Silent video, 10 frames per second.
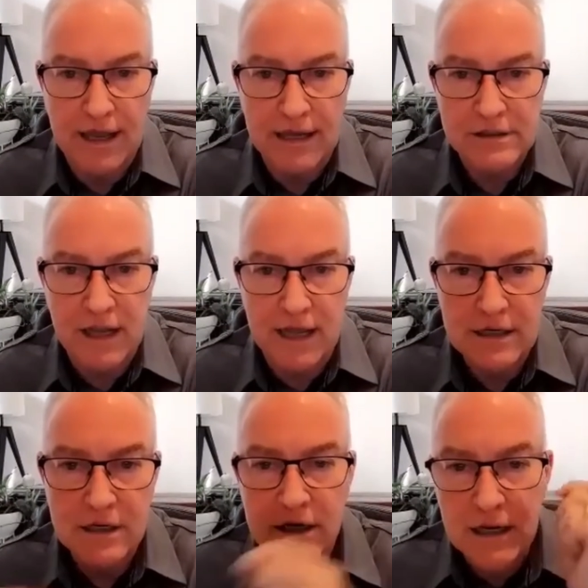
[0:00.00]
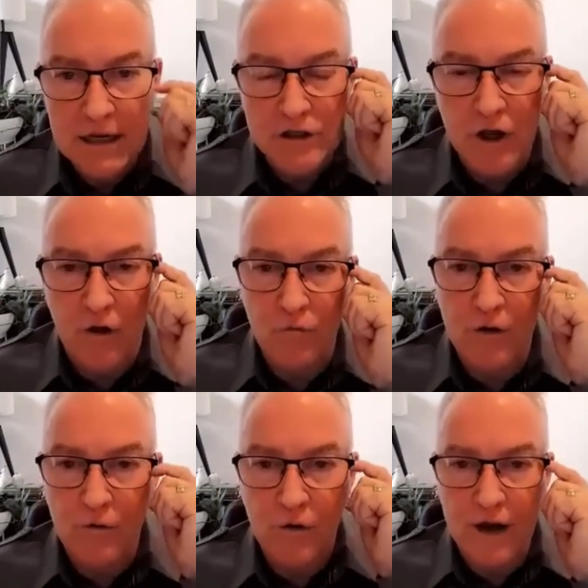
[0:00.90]
stage. So
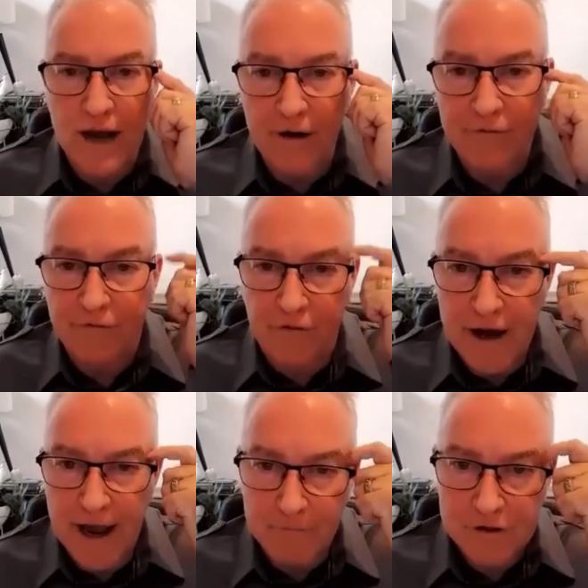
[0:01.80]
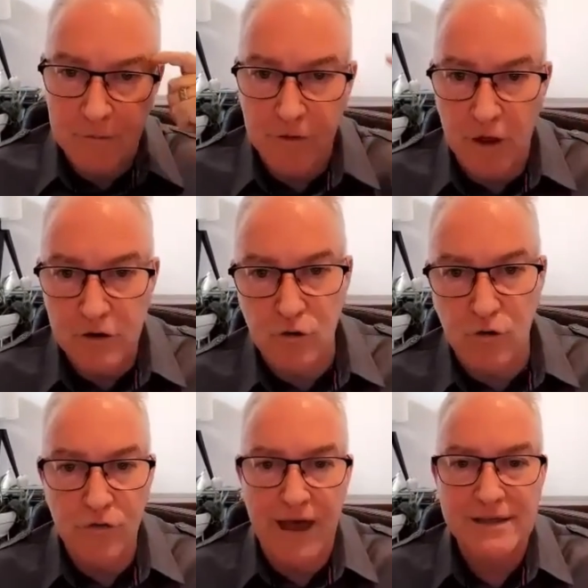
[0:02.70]
we're now freeing up some of those
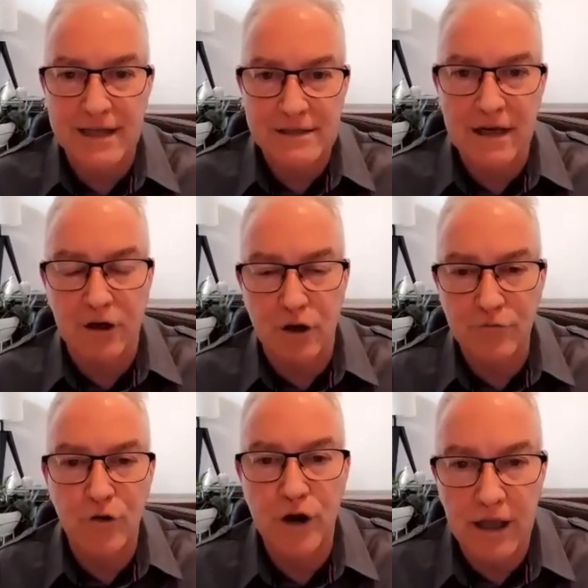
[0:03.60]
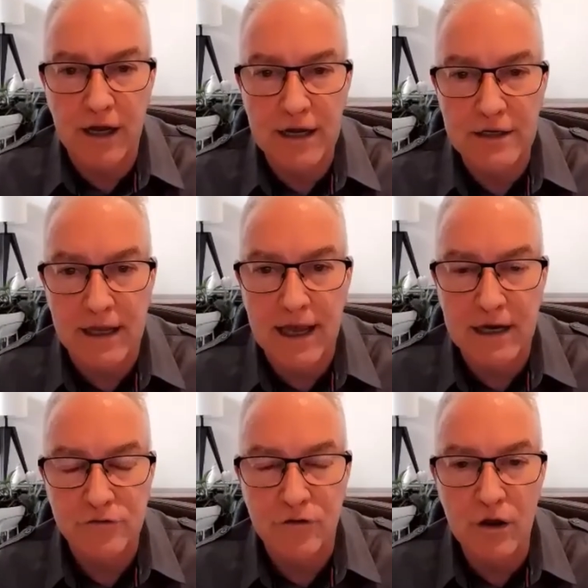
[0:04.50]
growth assets and converting it into
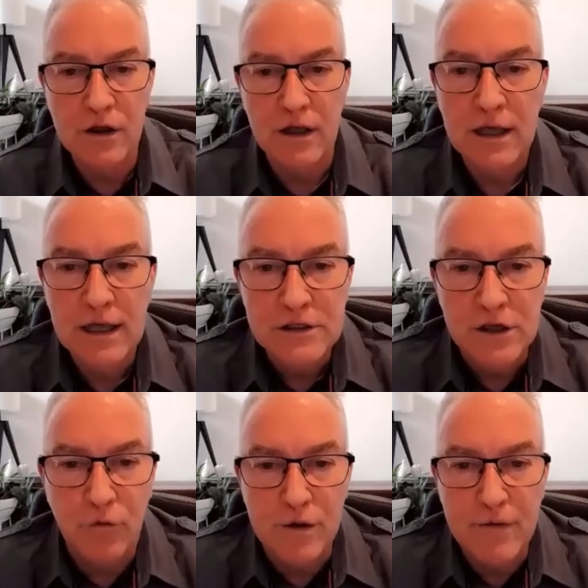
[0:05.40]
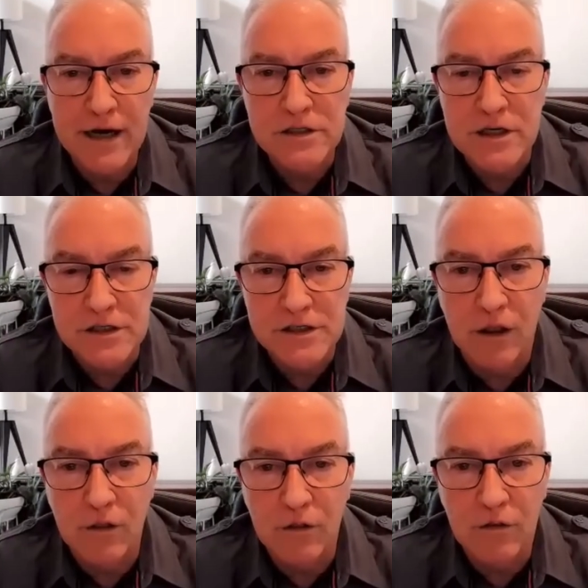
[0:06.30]
cash flow. So we managed to
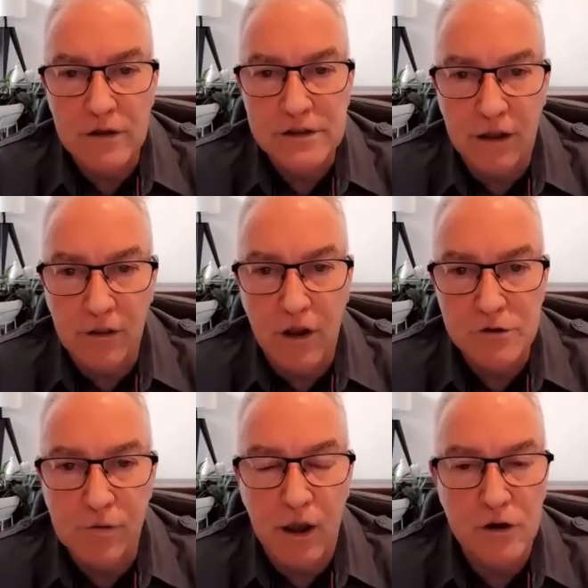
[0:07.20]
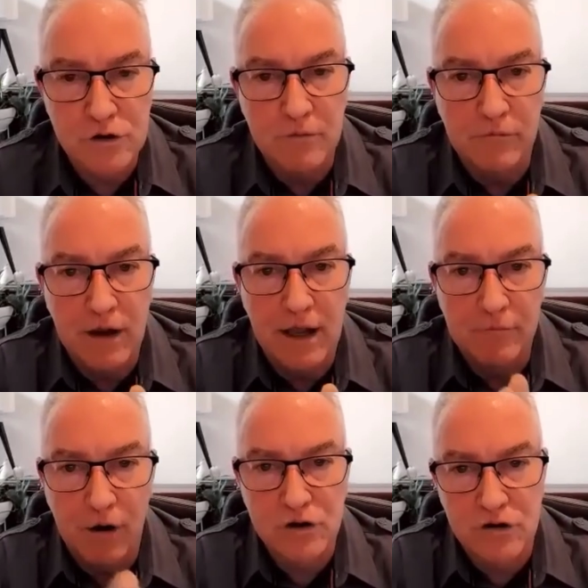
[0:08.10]
sell those blows.
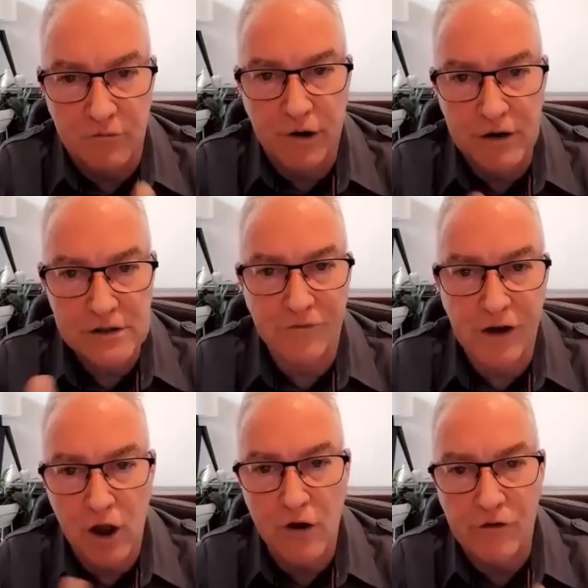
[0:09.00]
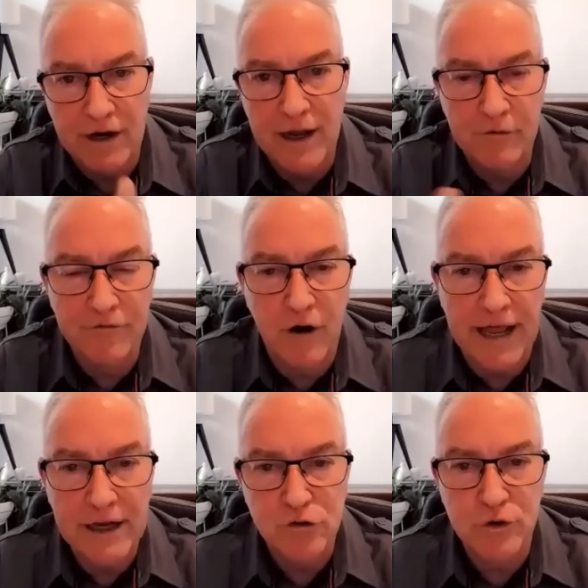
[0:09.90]
Blocks off progressively over a couple of
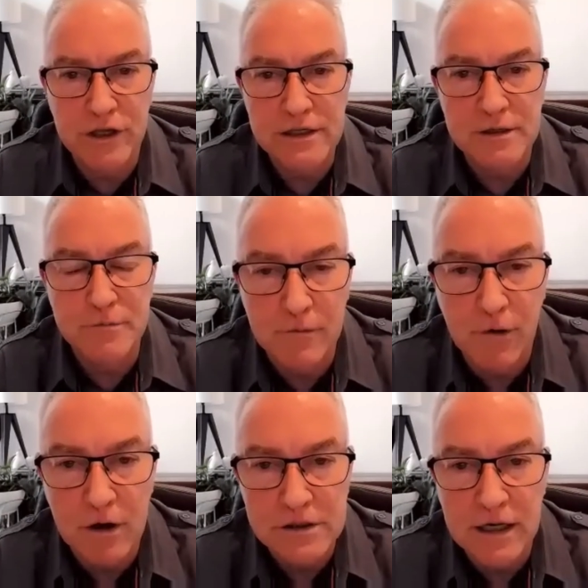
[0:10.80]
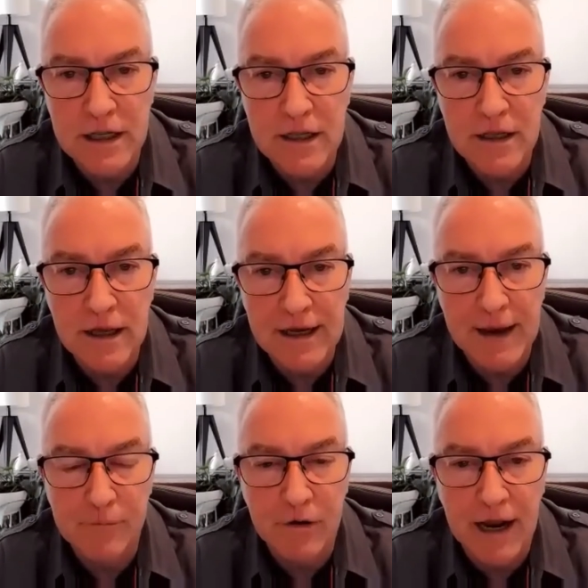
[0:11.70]
financial years to minimise any
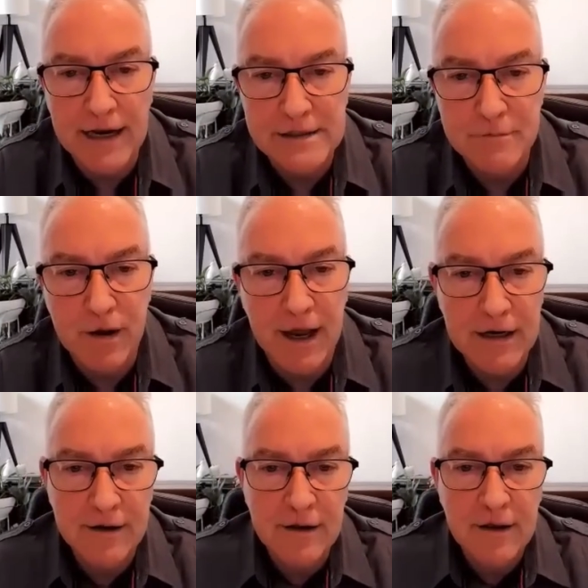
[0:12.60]
capital gains impact.